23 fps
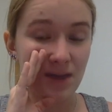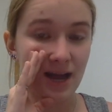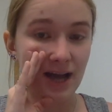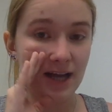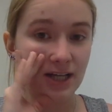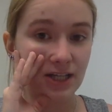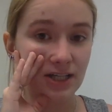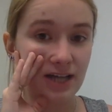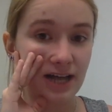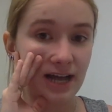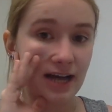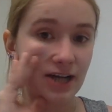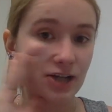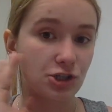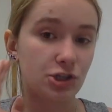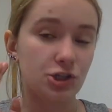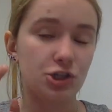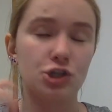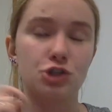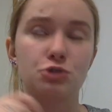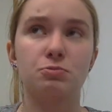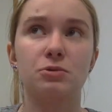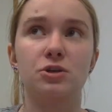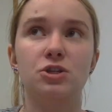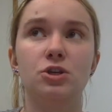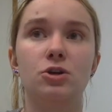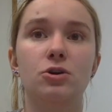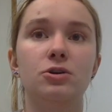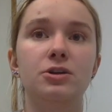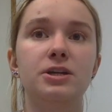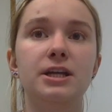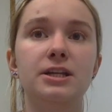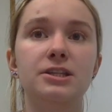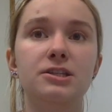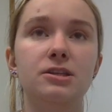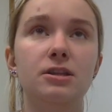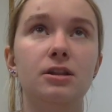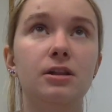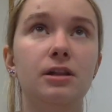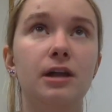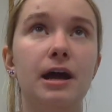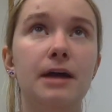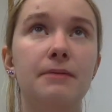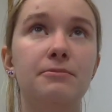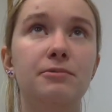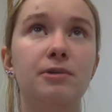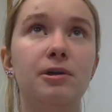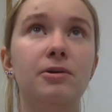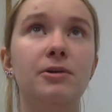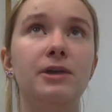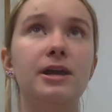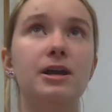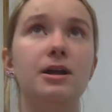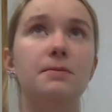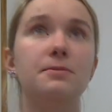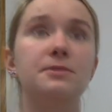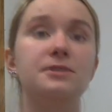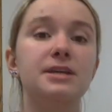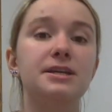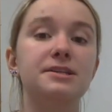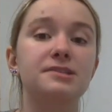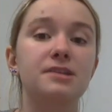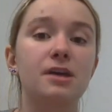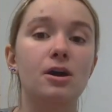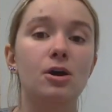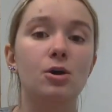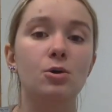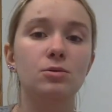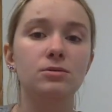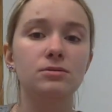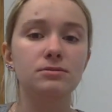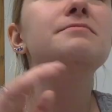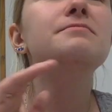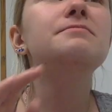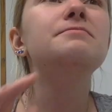I actually just returned it to the library a couple days ago.